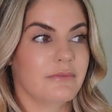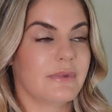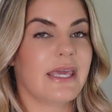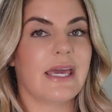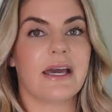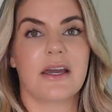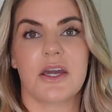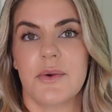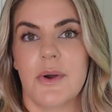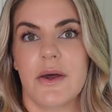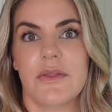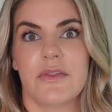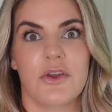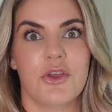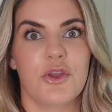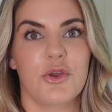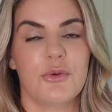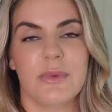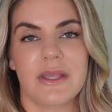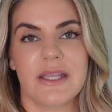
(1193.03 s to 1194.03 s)
can't go out in the
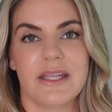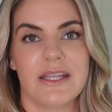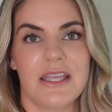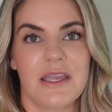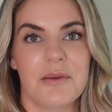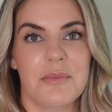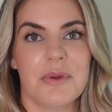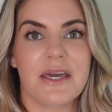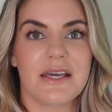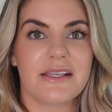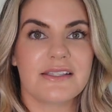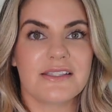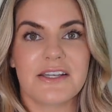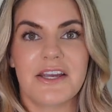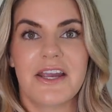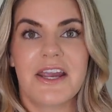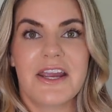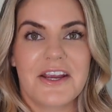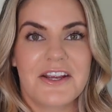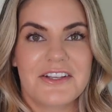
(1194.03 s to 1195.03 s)
humidity because their
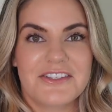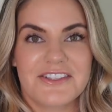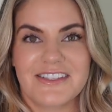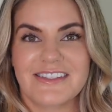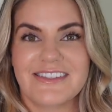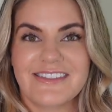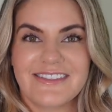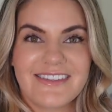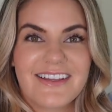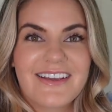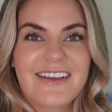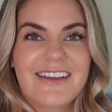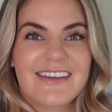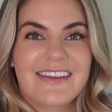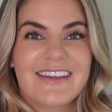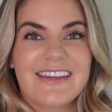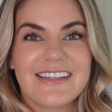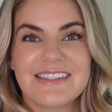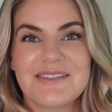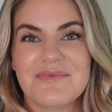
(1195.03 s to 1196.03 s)
hair just
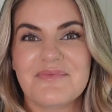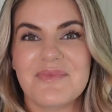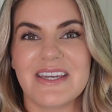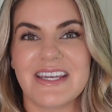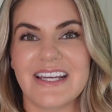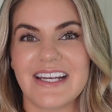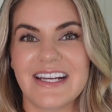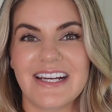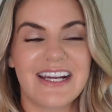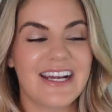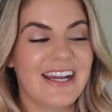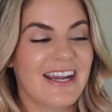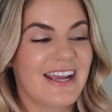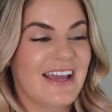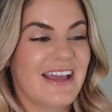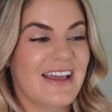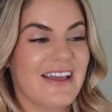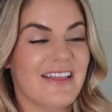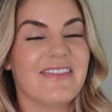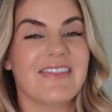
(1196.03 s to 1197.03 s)
gets bigger,
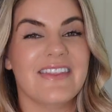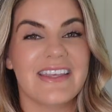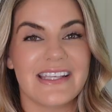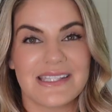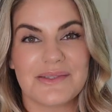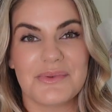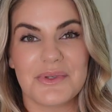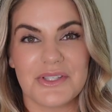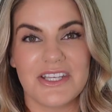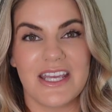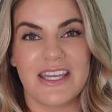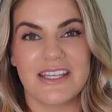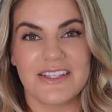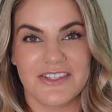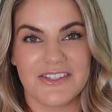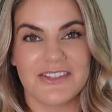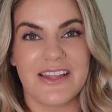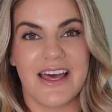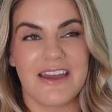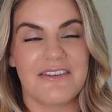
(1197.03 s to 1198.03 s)
this will change
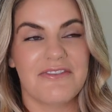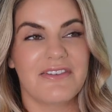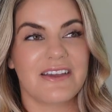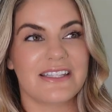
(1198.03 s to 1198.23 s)
your life.